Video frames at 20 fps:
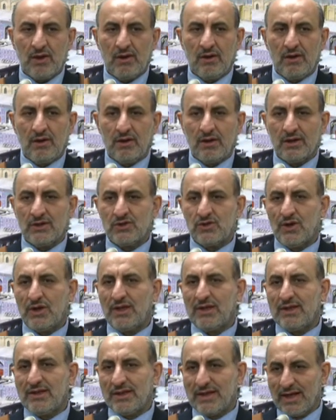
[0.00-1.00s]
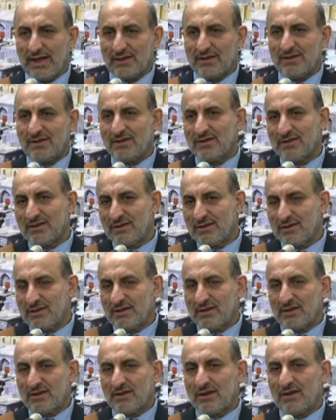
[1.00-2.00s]
Actually, that
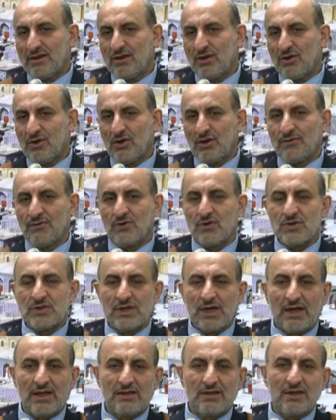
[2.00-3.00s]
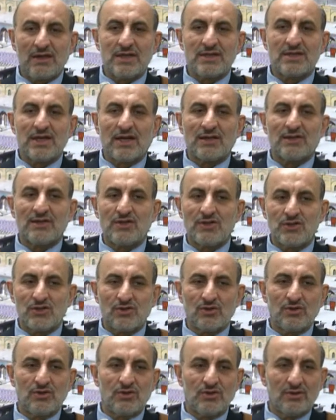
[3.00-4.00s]
law of causality is
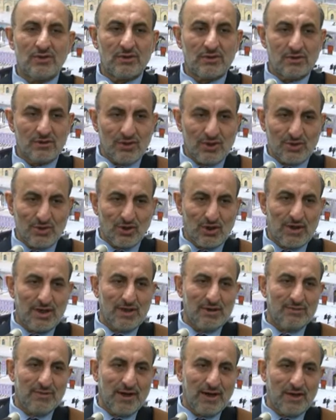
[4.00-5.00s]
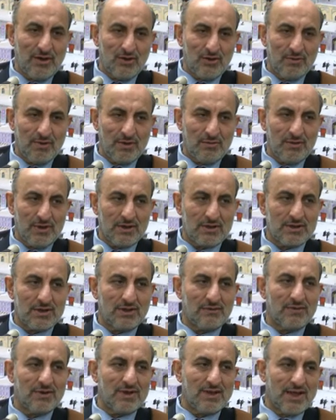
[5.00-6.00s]
understood not only by human beings,
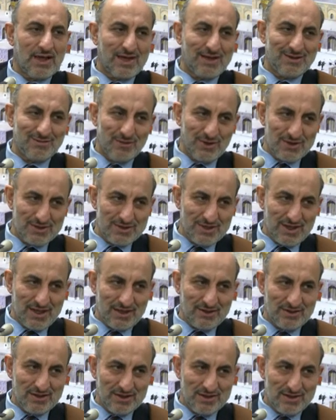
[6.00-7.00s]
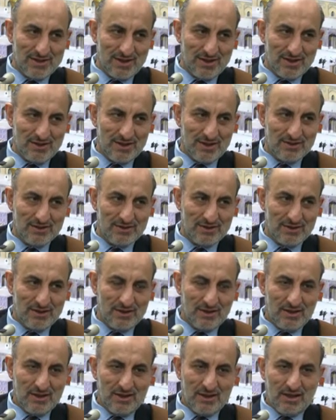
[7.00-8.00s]
even the animals, they understand that.
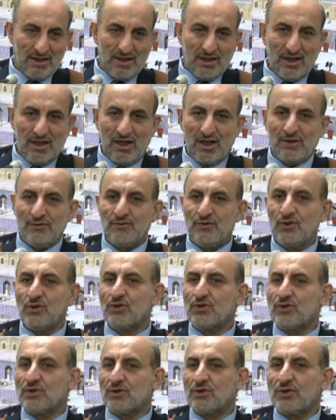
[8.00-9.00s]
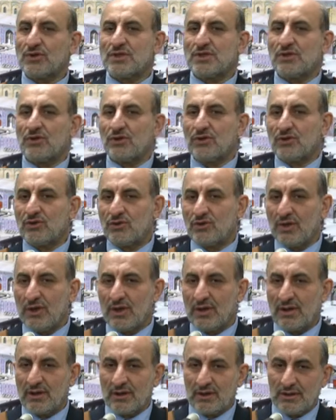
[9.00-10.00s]
If you throw a stone
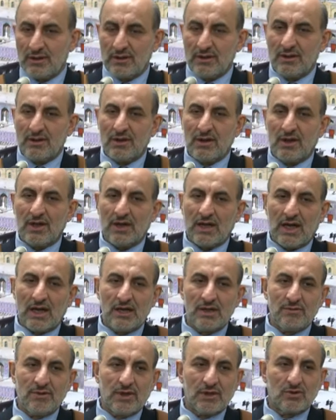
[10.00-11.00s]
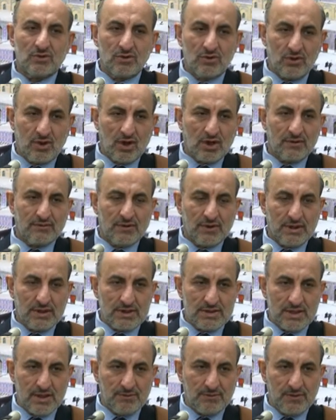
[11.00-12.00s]
to an animal, to a dog, for
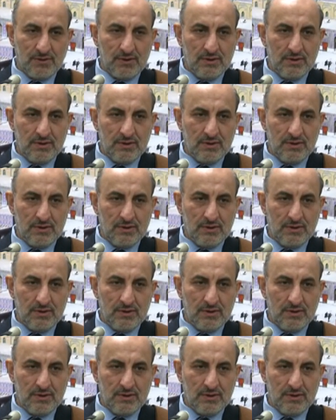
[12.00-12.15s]
example,